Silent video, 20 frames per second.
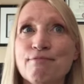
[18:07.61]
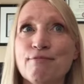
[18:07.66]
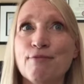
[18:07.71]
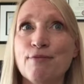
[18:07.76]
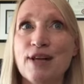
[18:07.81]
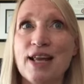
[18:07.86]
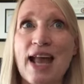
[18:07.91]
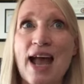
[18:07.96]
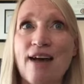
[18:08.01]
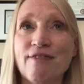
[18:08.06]

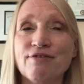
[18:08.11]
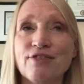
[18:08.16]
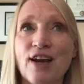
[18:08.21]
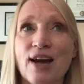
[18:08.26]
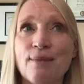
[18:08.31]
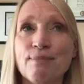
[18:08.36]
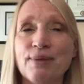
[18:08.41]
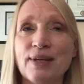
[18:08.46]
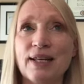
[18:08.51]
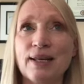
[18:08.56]
We have
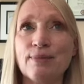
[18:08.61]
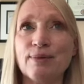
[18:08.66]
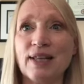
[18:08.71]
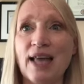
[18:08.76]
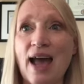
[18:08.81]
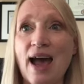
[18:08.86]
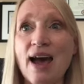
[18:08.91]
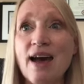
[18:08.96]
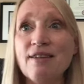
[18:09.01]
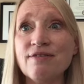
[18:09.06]
not been able to
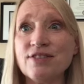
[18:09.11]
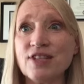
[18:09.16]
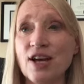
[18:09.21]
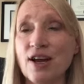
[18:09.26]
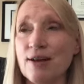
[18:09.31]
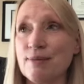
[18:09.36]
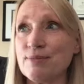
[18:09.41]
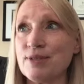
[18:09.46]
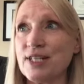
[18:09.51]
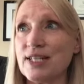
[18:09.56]
have
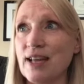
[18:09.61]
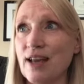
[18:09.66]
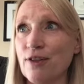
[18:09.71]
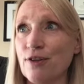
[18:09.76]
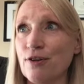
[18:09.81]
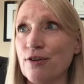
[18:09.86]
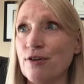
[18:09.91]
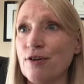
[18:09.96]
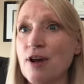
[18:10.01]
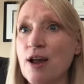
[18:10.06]
time
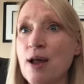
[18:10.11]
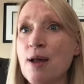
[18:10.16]
together,